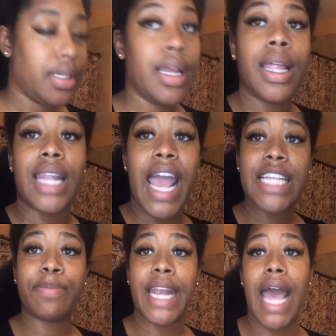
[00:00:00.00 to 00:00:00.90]

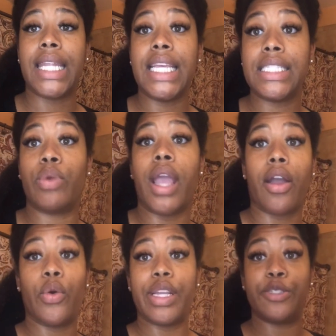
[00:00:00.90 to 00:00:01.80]
Last but not least, we are
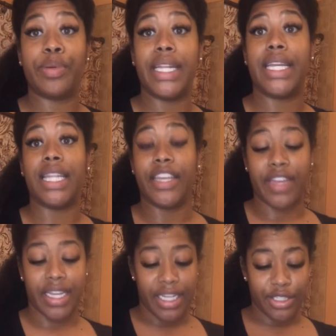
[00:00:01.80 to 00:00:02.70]
going to put in a leave-in
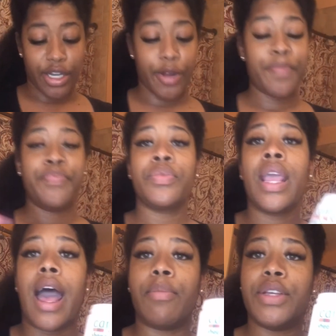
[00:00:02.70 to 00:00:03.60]
conditioner.
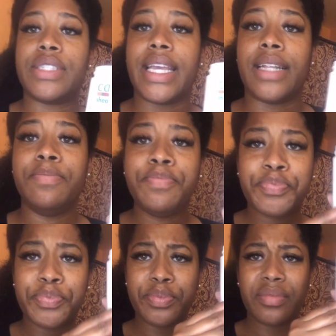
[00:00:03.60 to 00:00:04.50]
I'm using
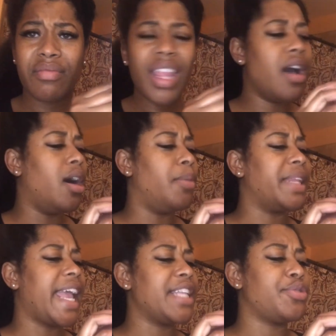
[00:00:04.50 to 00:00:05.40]
the
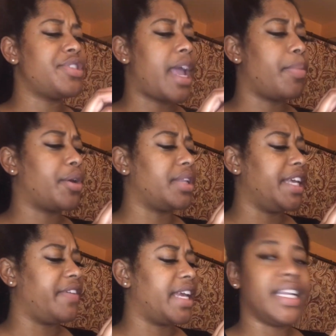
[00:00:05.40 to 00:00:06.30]
Cantu Shea Butter
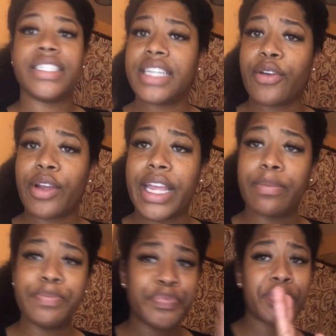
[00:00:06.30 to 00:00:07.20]
Leave-In Conditioning
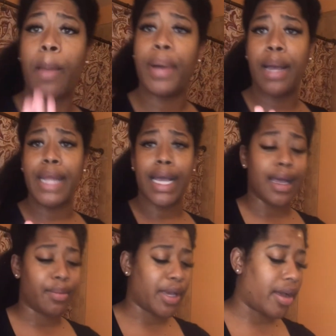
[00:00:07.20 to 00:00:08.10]
Cream.
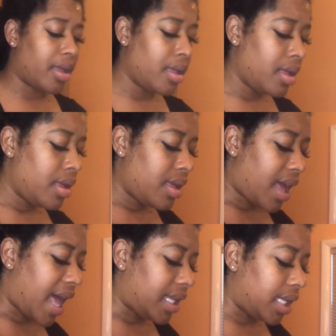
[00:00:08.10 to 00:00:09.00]
Bomb.com, y'all.
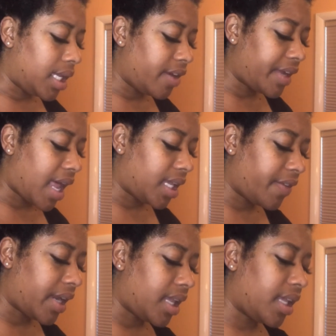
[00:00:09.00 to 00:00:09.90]
I love it, I love
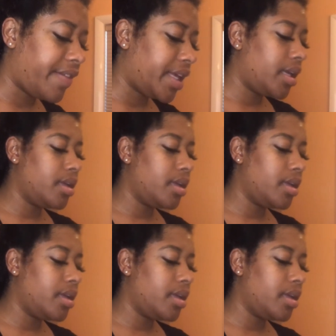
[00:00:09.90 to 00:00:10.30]
it, I love it.